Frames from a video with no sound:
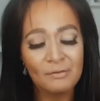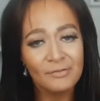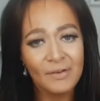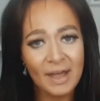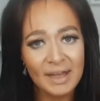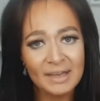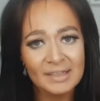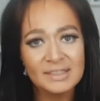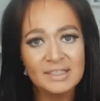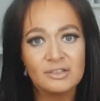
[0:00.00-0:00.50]

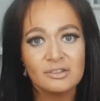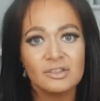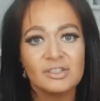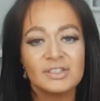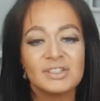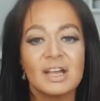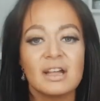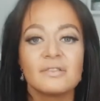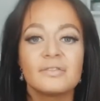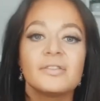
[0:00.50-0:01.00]
finding
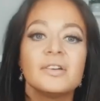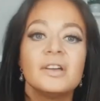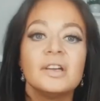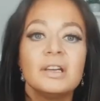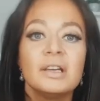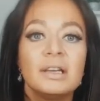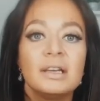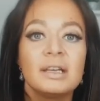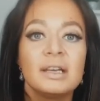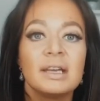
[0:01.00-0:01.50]
yourself
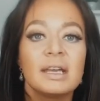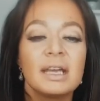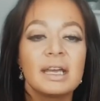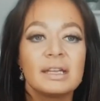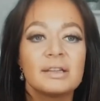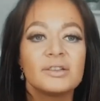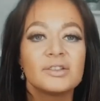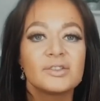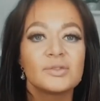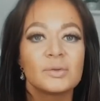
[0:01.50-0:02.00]

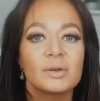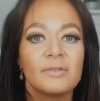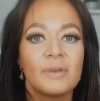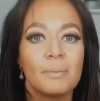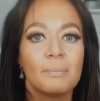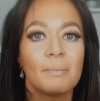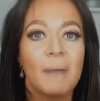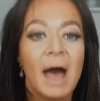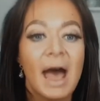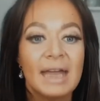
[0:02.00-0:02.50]
in sort of a
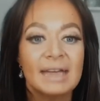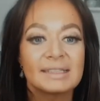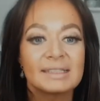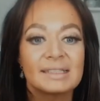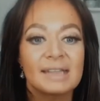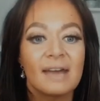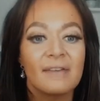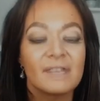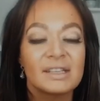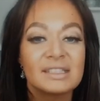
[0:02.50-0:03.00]
bind
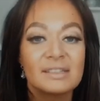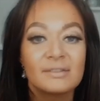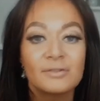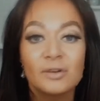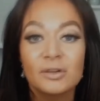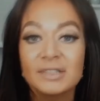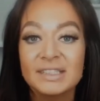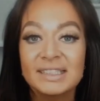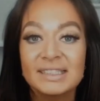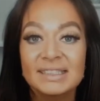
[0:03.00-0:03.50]
and having
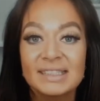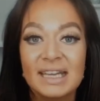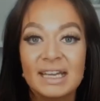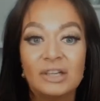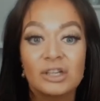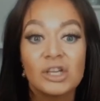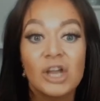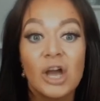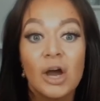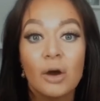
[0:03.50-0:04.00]
difficulty
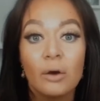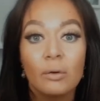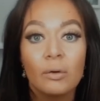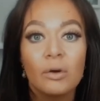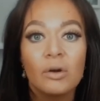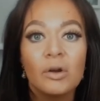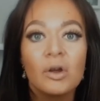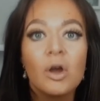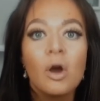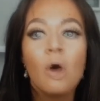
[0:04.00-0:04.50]
saying
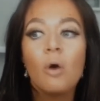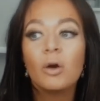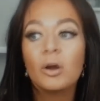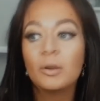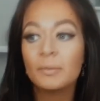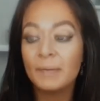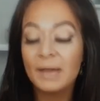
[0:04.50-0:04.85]
no. Or